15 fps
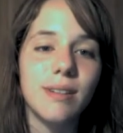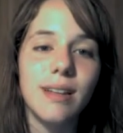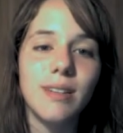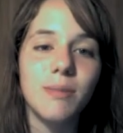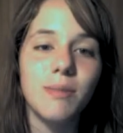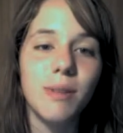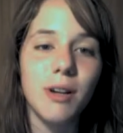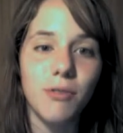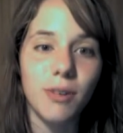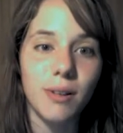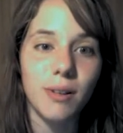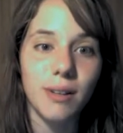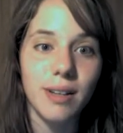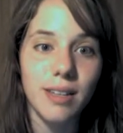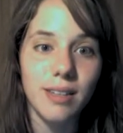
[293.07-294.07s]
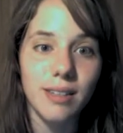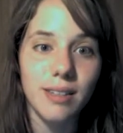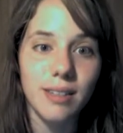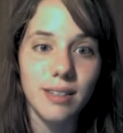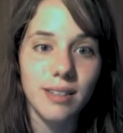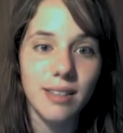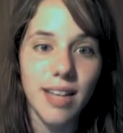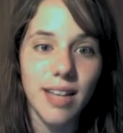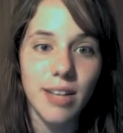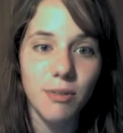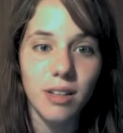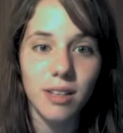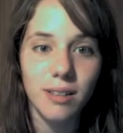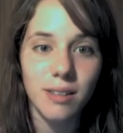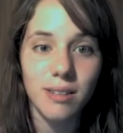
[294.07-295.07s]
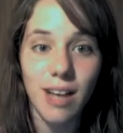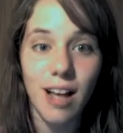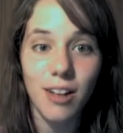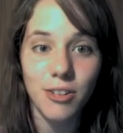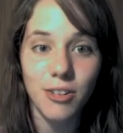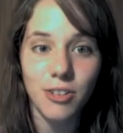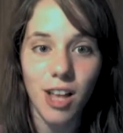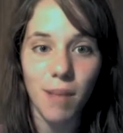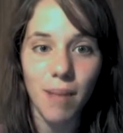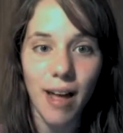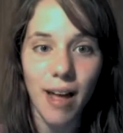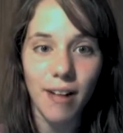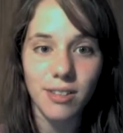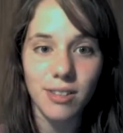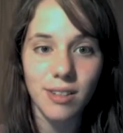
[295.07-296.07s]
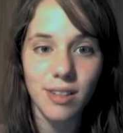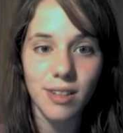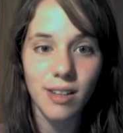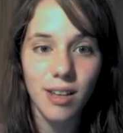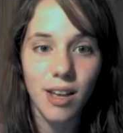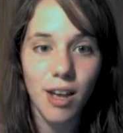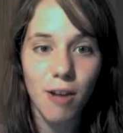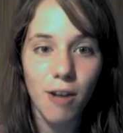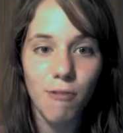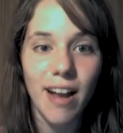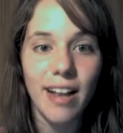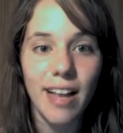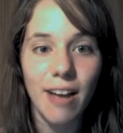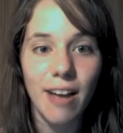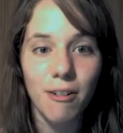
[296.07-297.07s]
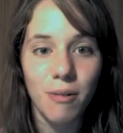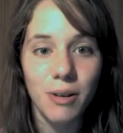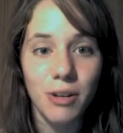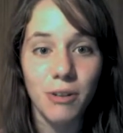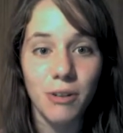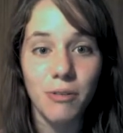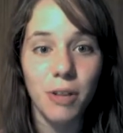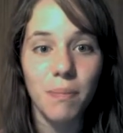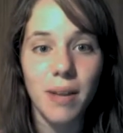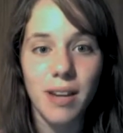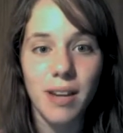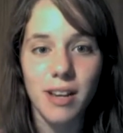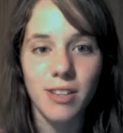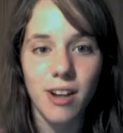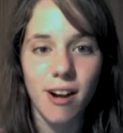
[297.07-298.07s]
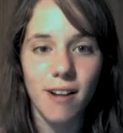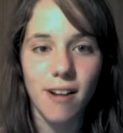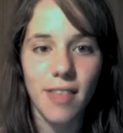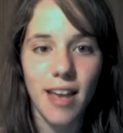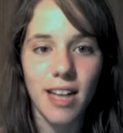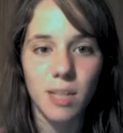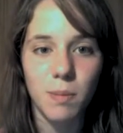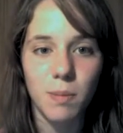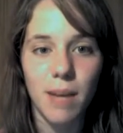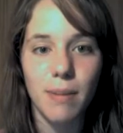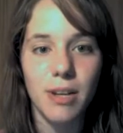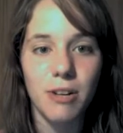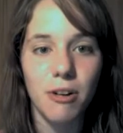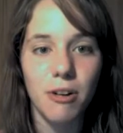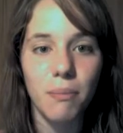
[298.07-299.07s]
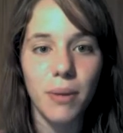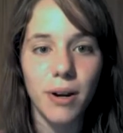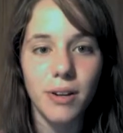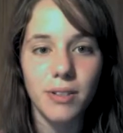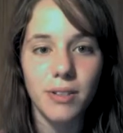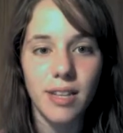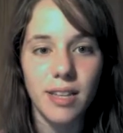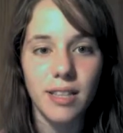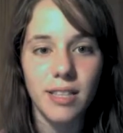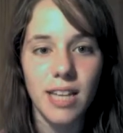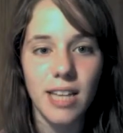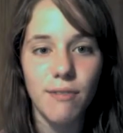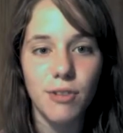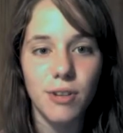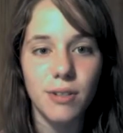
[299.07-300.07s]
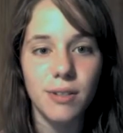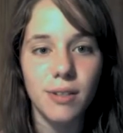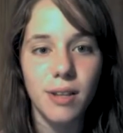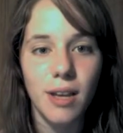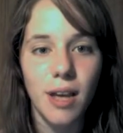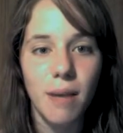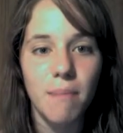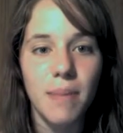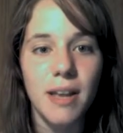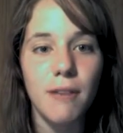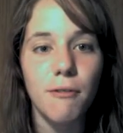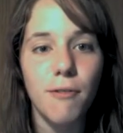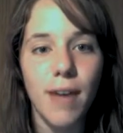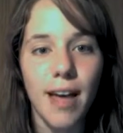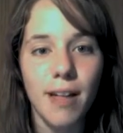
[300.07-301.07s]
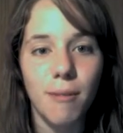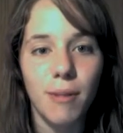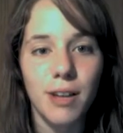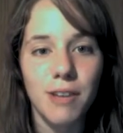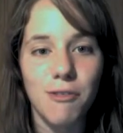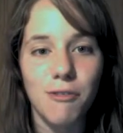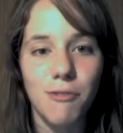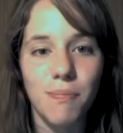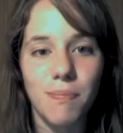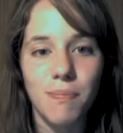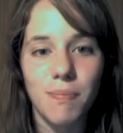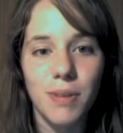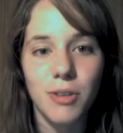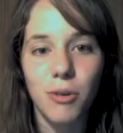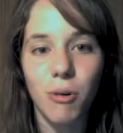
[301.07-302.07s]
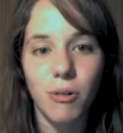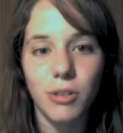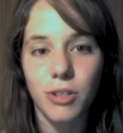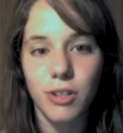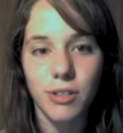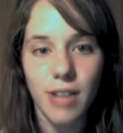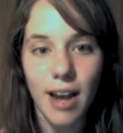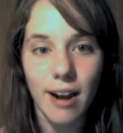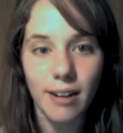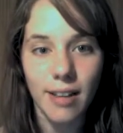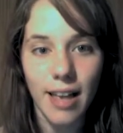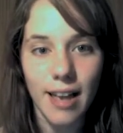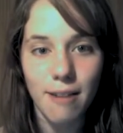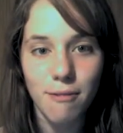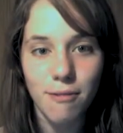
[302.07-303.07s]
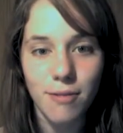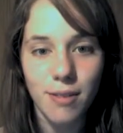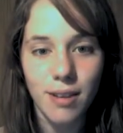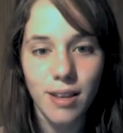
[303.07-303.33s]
it's wonderful, because that's what college is all about, is finding out what your real opinions are on things, becoming your own person instead of just being fed what you've been told your entire life.